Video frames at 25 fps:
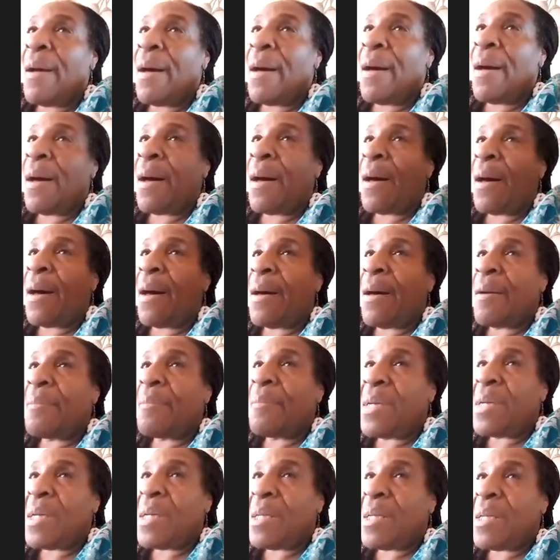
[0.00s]

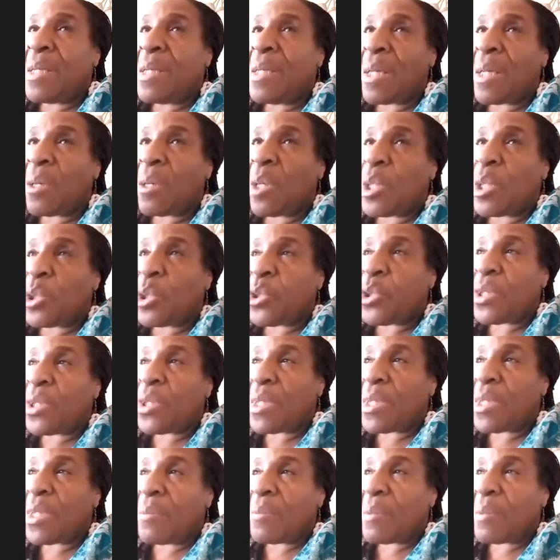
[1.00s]
um, in the
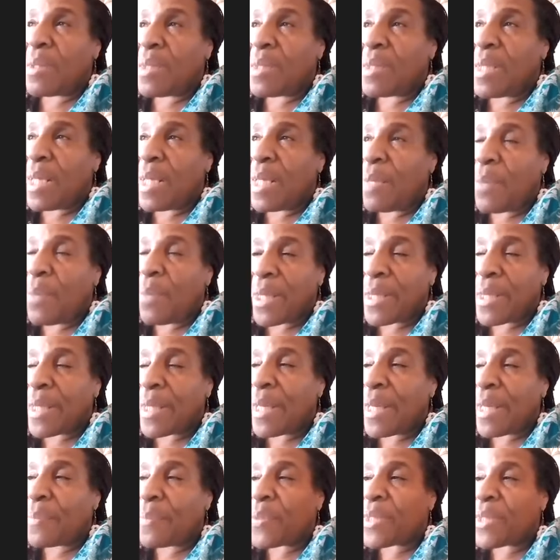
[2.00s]
country deliberately
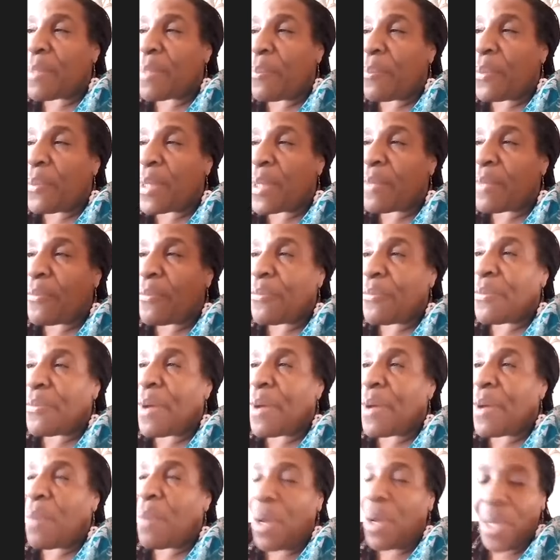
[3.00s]
kept separate
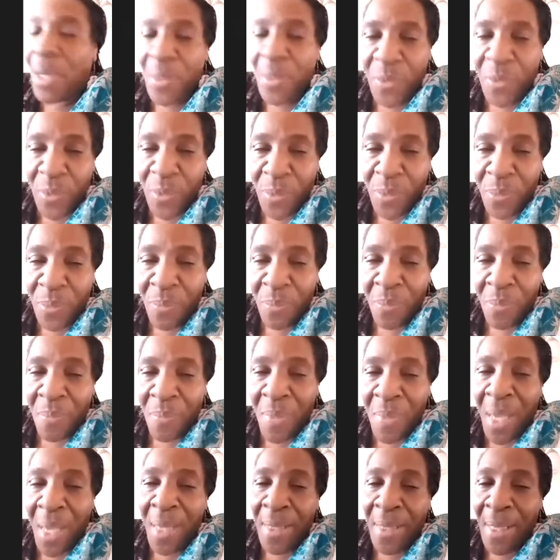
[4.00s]
from us
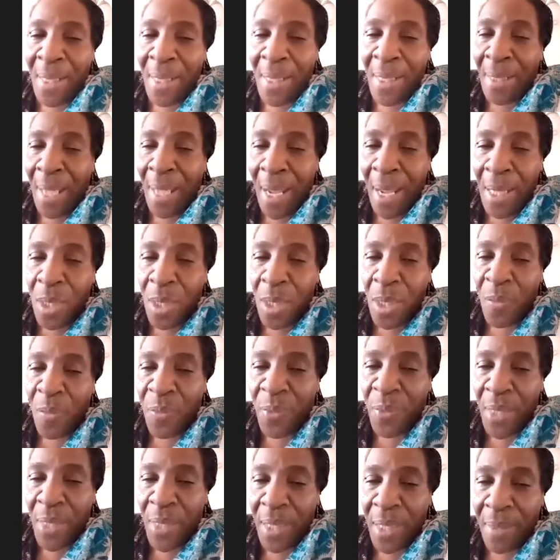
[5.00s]
and that kind of
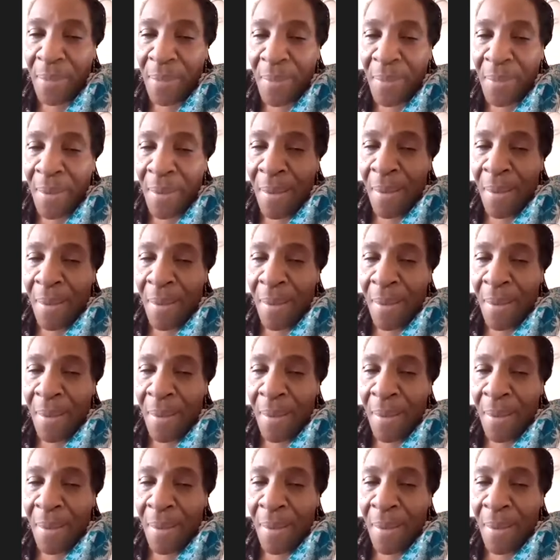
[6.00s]
thing